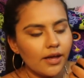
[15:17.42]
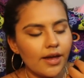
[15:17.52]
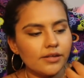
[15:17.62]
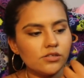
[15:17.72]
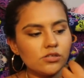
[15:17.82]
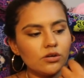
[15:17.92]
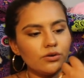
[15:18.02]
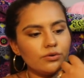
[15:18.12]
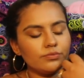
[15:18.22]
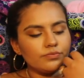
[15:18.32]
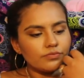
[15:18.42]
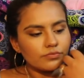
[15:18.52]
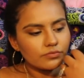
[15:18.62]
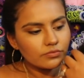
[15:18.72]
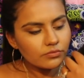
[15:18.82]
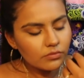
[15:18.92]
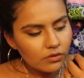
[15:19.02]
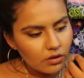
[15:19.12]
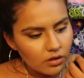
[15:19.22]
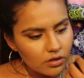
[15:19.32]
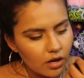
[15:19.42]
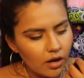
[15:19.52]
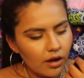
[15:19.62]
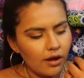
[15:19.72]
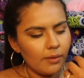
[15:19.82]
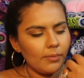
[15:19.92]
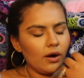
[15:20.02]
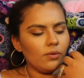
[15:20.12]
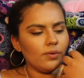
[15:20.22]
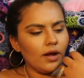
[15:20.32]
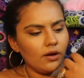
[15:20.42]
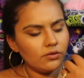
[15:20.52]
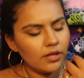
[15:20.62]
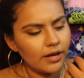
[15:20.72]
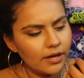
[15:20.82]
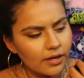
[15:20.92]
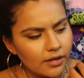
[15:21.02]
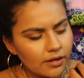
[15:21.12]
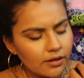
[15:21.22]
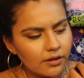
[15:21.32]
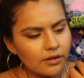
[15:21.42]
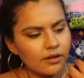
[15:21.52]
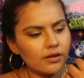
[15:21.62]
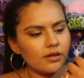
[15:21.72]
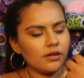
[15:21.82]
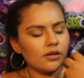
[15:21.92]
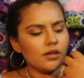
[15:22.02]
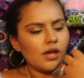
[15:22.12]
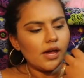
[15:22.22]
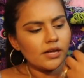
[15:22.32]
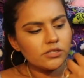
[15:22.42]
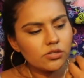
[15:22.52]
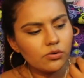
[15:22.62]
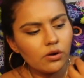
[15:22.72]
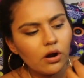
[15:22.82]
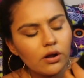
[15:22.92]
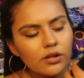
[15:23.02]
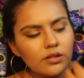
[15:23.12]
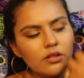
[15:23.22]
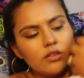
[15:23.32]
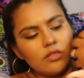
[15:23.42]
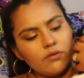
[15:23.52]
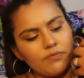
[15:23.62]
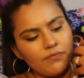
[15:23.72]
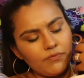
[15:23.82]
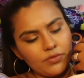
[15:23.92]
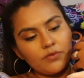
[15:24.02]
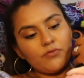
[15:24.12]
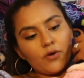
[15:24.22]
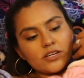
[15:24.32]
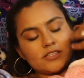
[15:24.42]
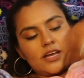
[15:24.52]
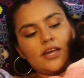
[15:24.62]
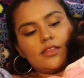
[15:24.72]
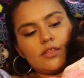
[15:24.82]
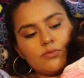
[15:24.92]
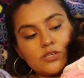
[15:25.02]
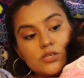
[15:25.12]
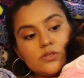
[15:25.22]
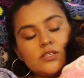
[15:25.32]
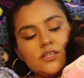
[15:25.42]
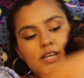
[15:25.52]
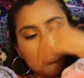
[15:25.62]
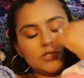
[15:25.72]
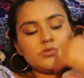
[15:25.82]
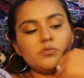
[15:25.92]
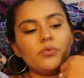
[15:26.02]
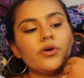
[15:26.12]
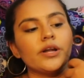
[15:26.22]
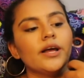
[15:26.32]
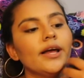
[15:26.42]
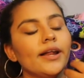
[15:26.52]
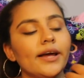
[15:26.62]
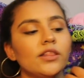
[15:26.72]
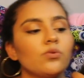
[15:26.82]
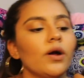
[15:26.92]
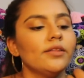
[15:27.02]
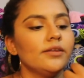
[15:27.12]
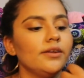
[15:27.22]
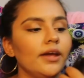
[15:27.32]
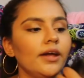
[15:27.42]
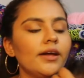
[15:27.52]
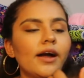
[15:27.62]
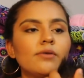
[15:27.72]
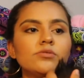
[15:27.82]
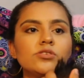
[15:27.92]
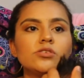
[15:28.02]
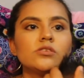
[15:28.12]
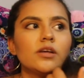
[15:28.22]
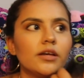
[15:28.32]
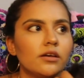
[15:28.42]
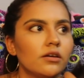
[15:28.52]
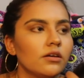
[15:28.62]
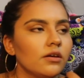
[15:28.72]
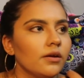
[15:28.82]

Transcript: And so, around, like, and so, the 14th, which is the day she was born, like, throughout the day, I was just, like,